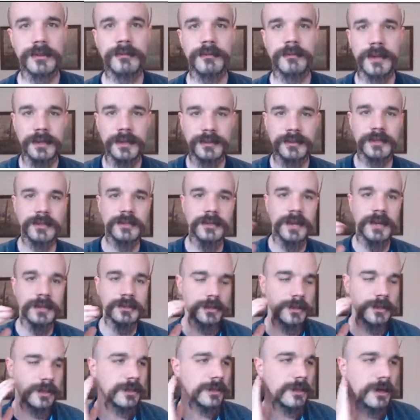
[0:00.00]
the fix is
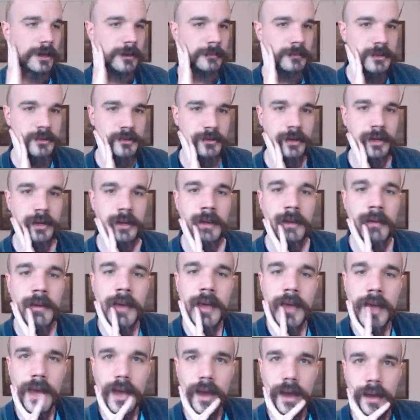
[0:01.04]
actually in the upstring
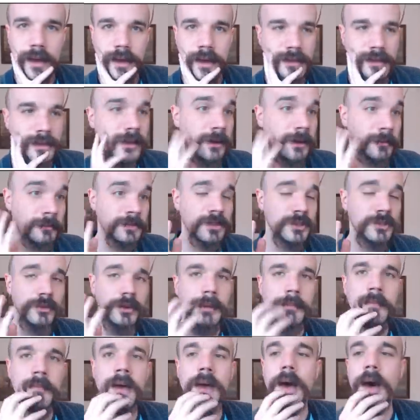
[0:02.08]
uh,
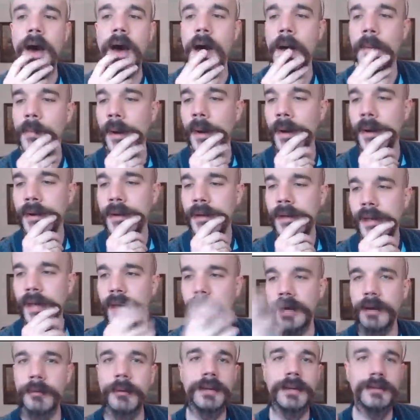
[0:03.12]
upstream. Uh, but
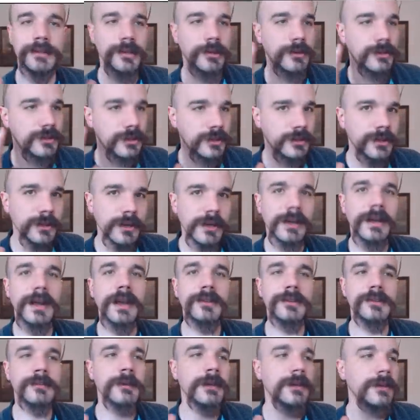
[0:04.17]
anyway, so just an
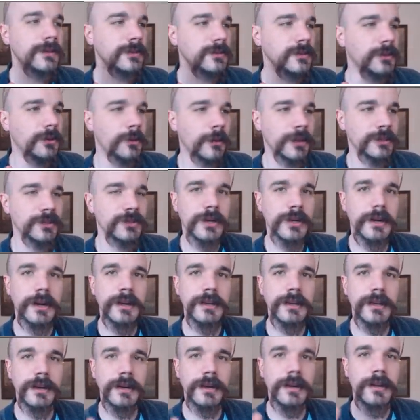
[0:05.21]
announcement. This is a question
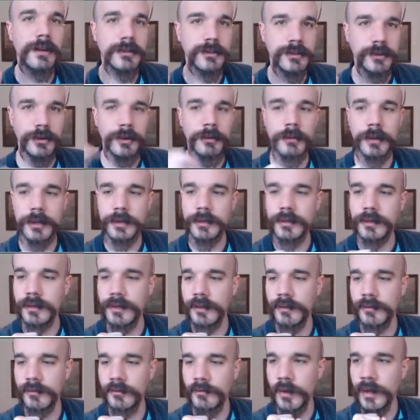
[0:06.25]
I get a lot, so I wanted to
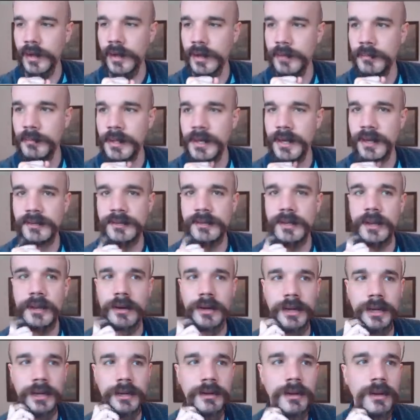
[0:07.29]
give a PSA
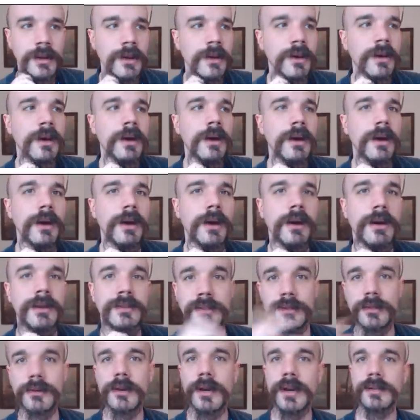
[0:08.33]
on it. Uh,
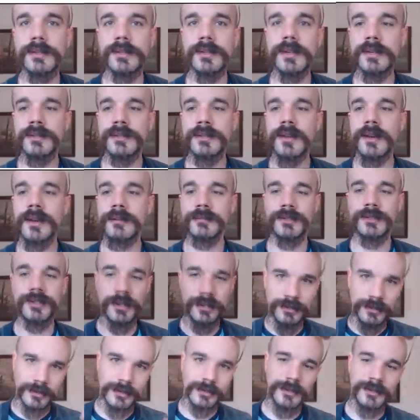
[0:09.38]
see you guys next time.
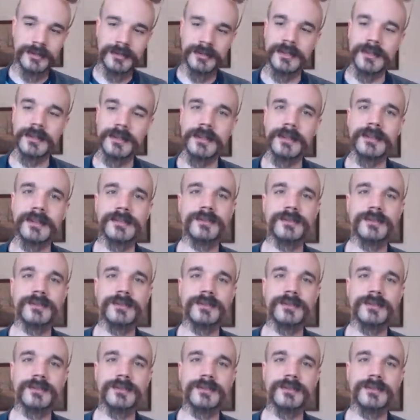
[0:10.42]
Check the links in the